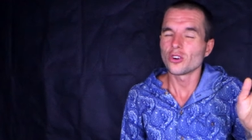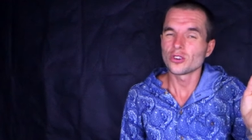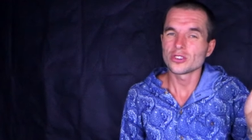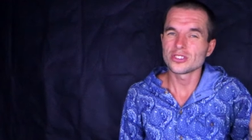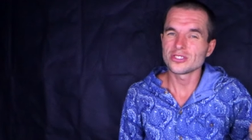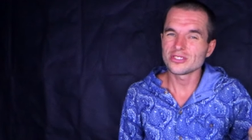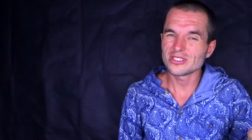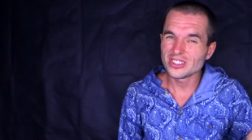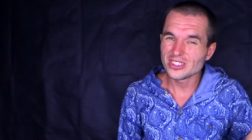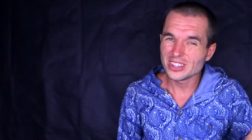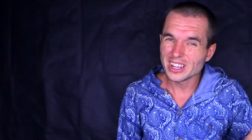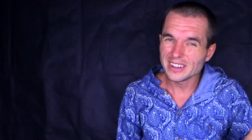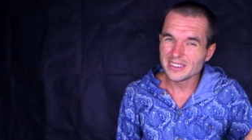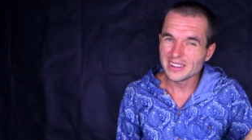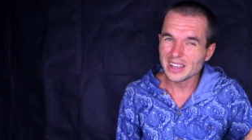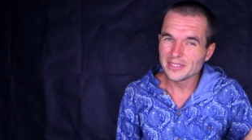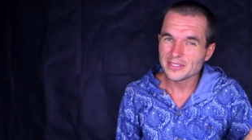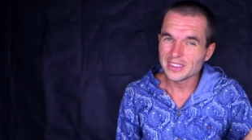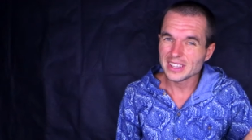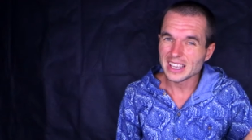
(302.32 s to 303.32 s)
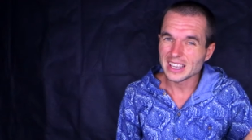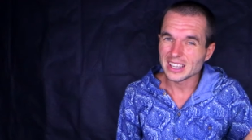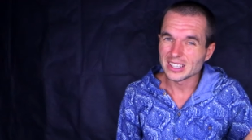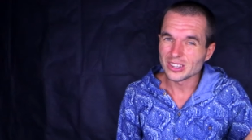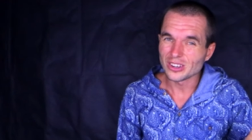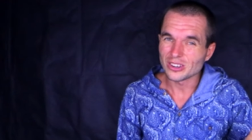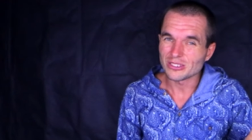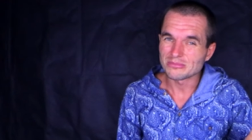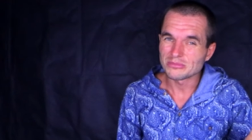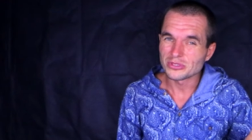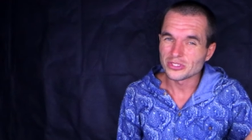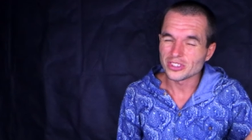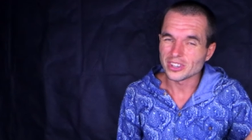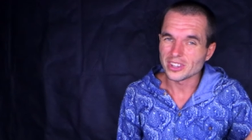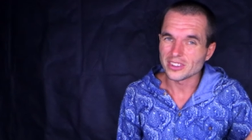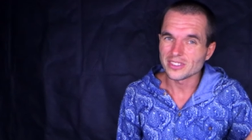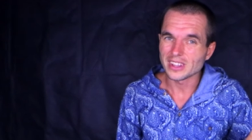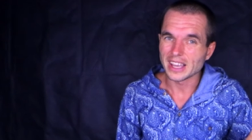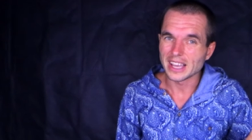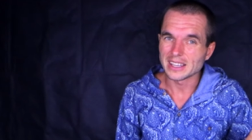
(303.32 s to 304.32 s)
or you don't have to eat a lot, should
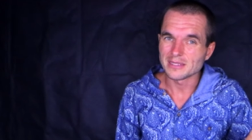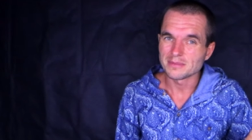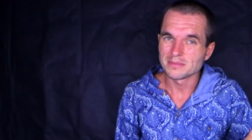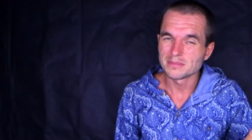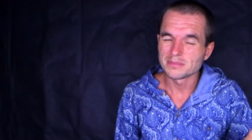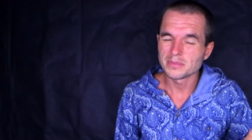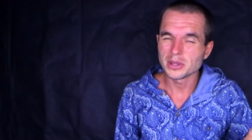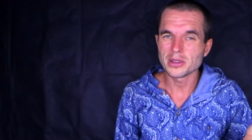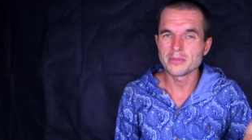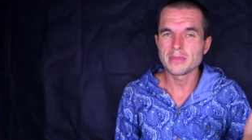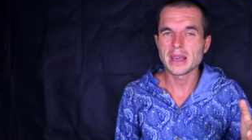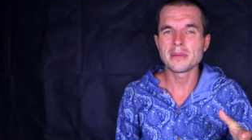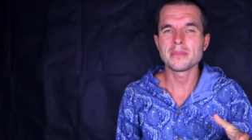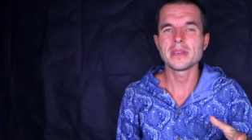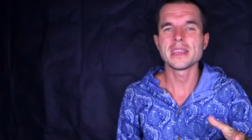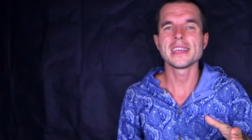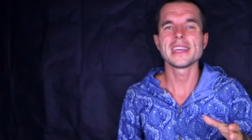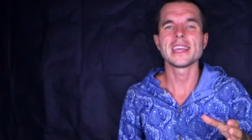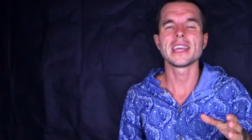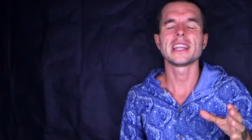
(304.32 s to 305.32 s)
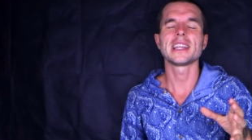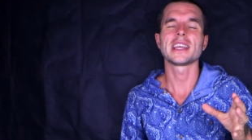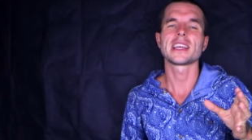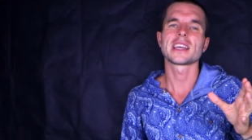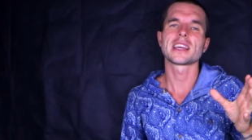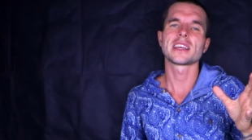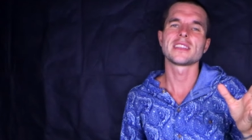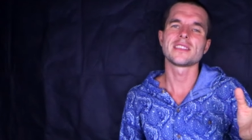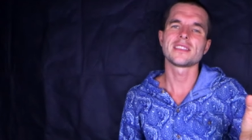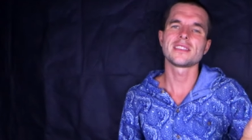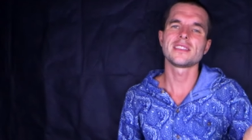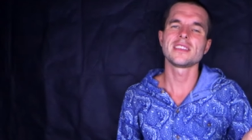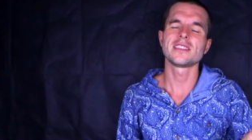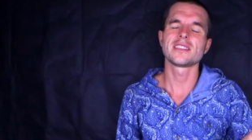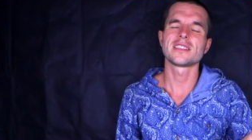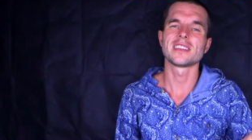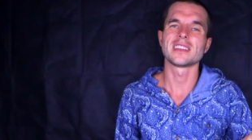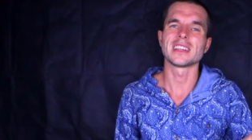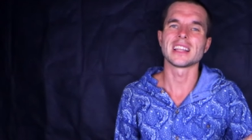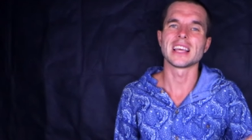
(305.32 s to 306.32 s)
I say, but you may be eating
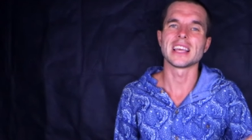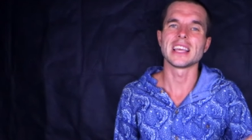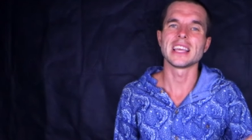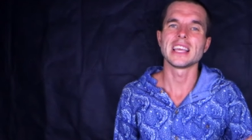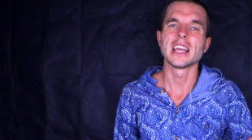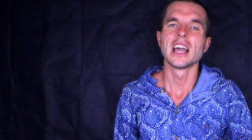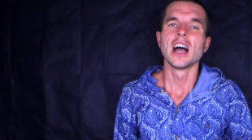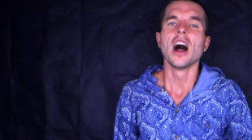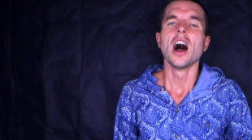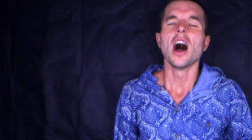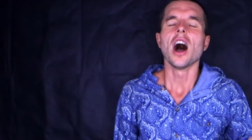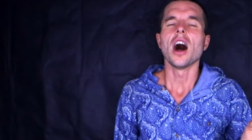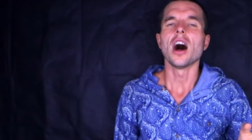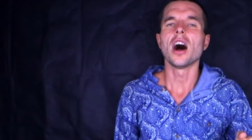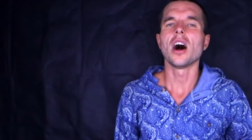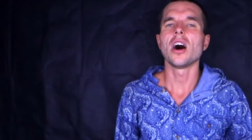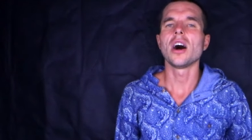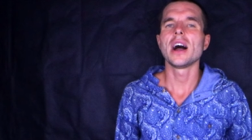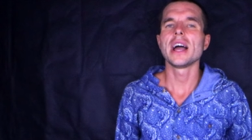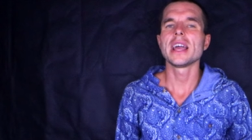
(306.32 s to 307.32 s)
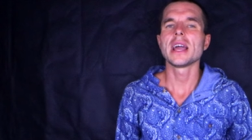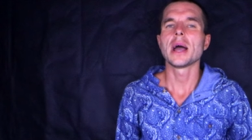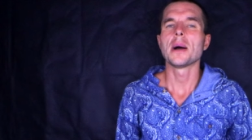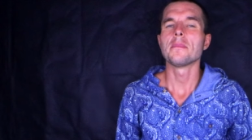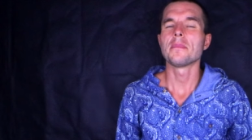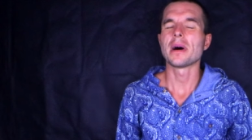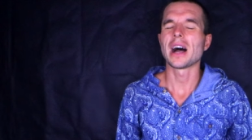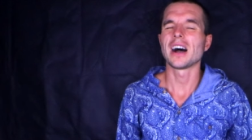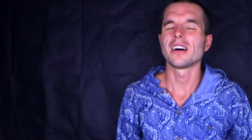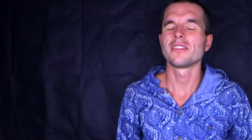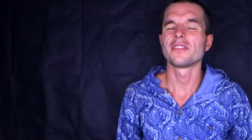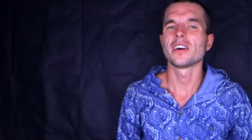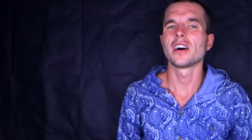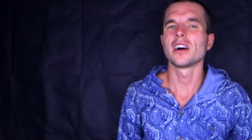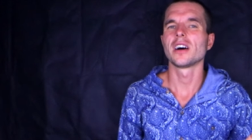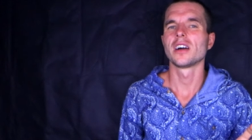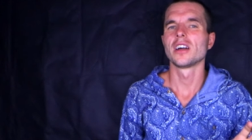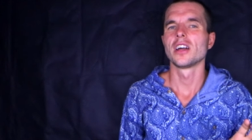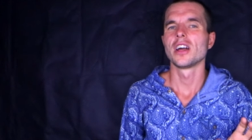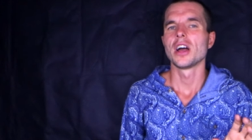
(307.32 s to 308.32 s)
consistently high
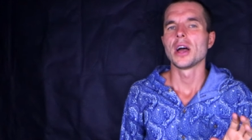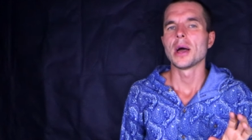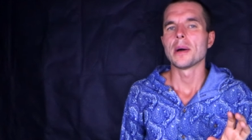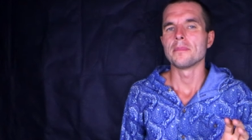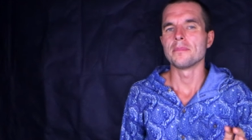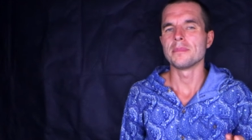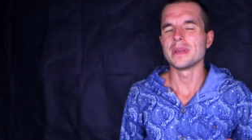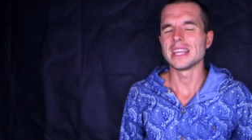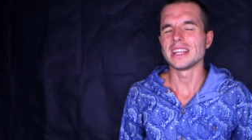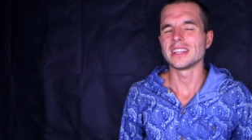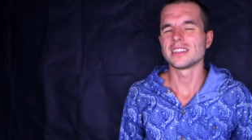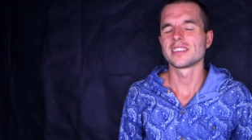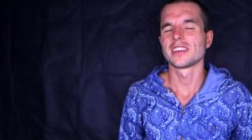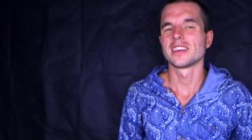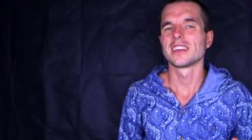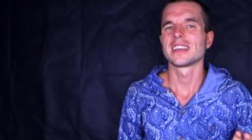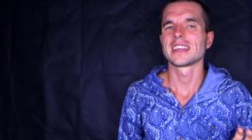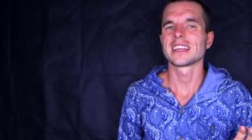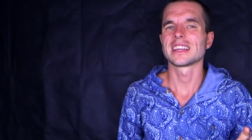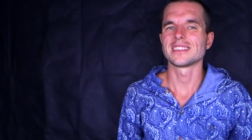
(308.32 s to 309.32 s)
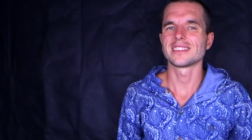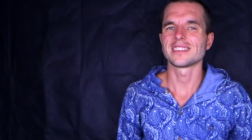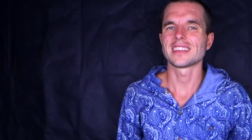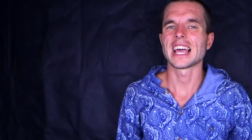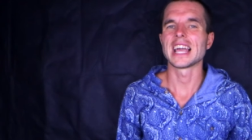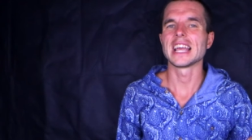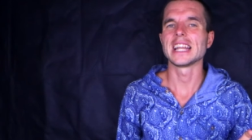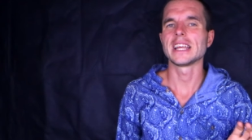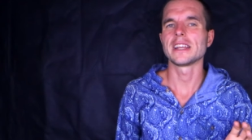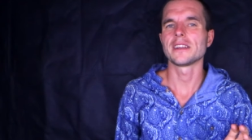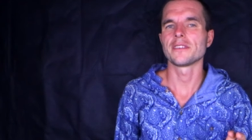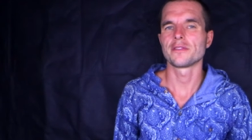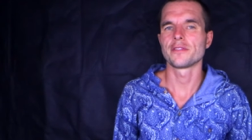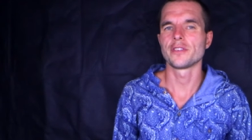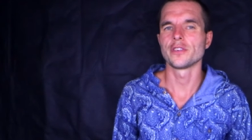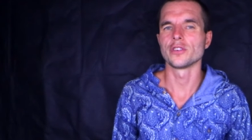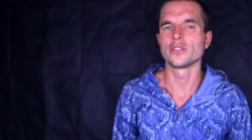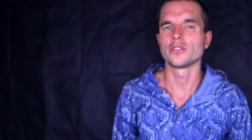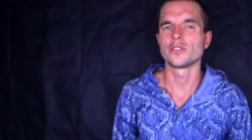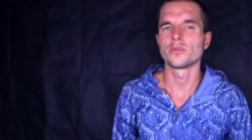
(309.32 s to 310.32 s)
PUFA meat containing
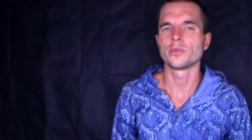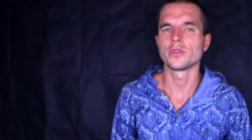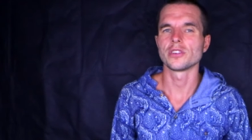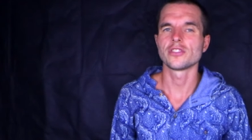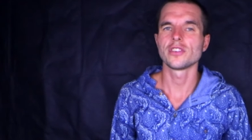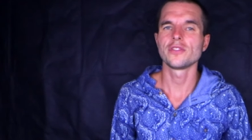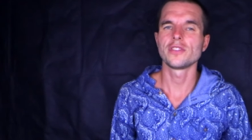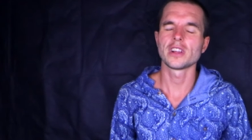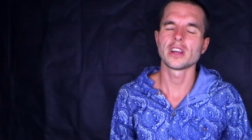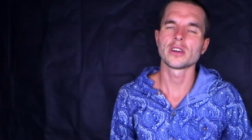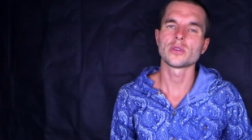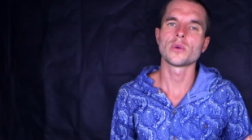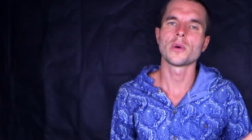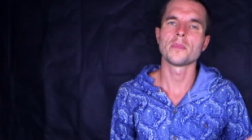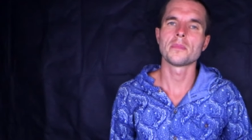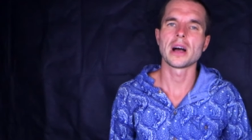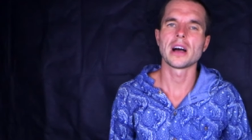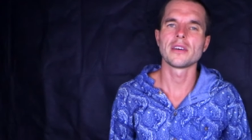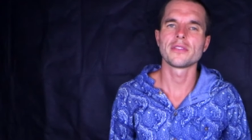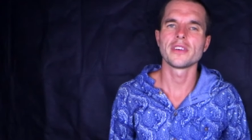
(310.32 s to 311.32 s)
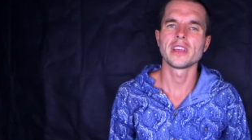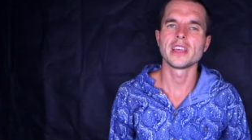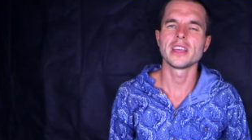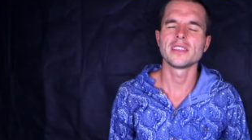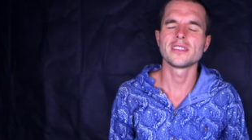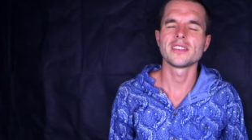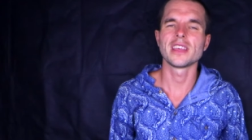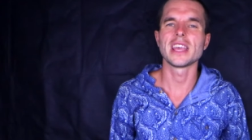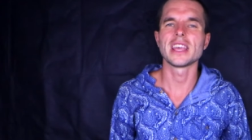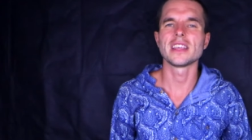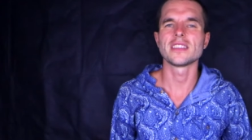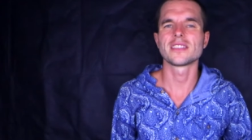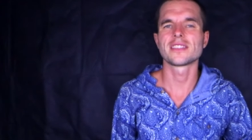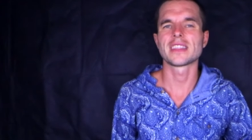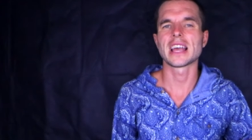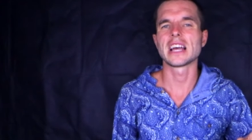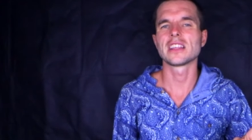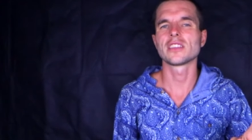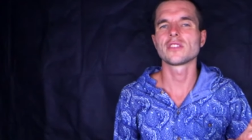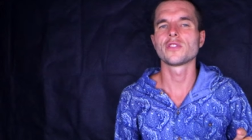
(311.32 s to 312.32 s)
foods, which if you don't know what PUFA is, it
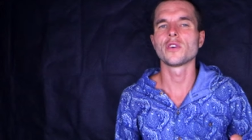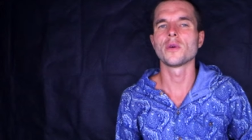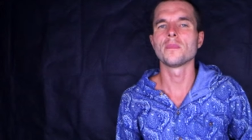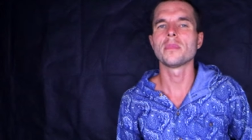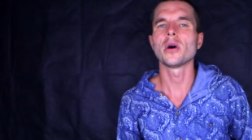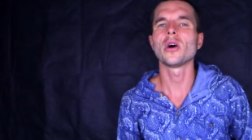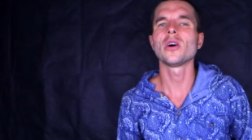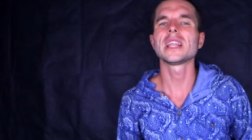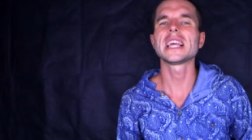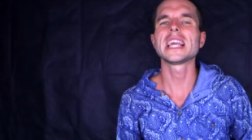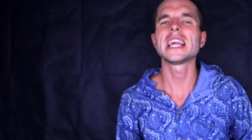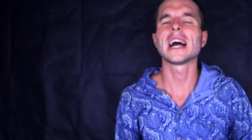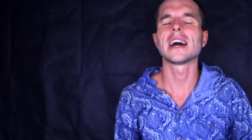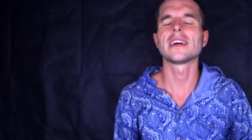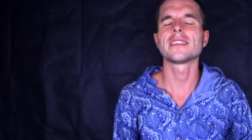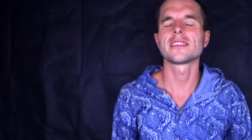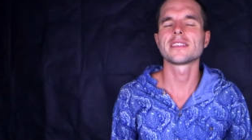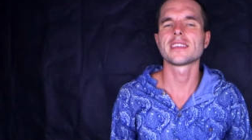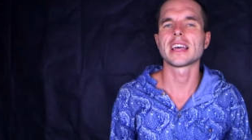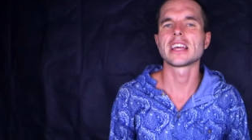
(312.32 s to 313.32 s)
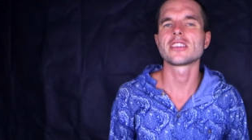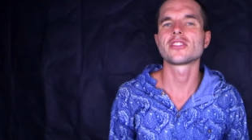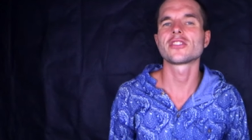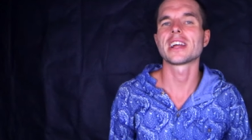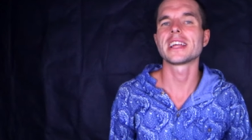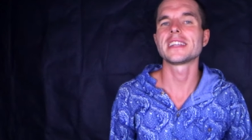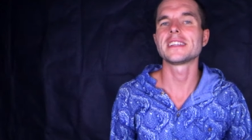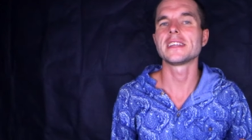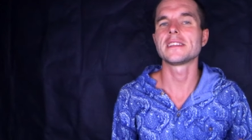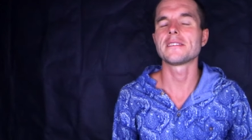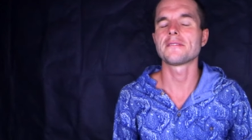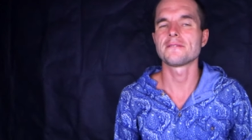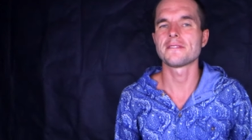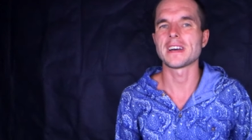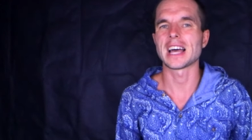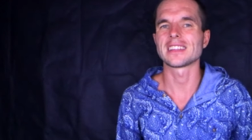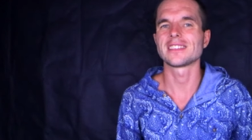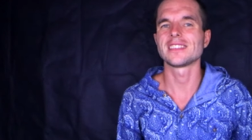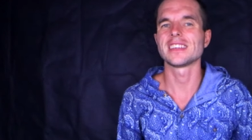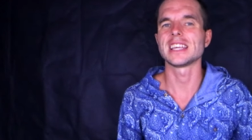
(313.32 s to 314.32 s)
stands for polyunsaturated
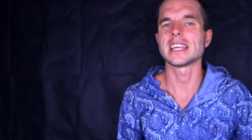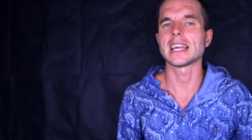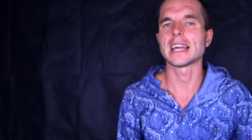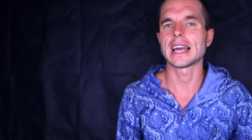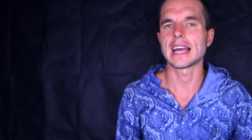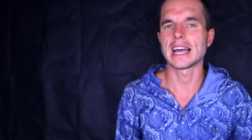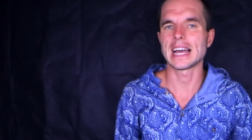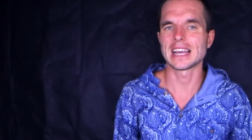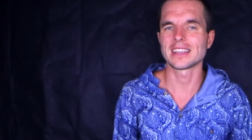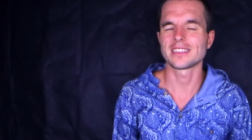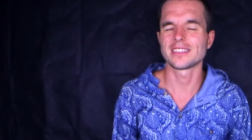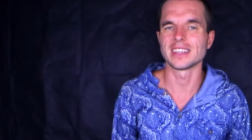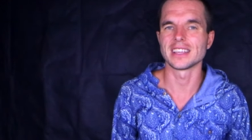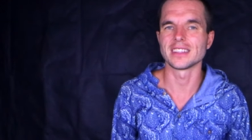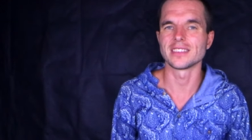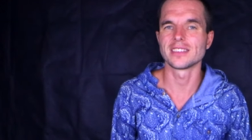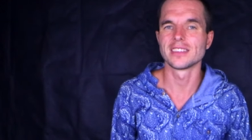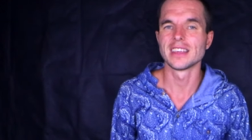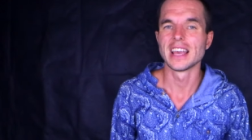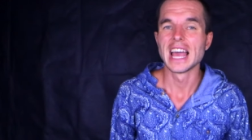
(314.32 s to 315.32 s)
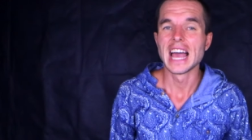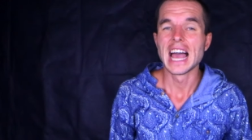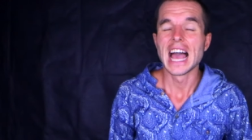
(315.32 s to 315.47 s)
fatty acids.